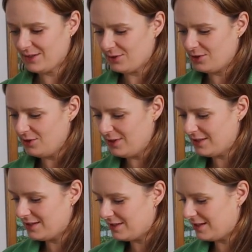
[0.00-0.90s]
So tune
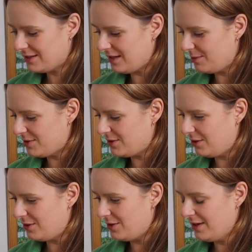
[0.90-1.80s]
in to the next
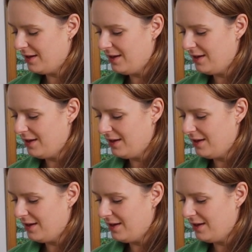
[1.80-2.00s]
episode.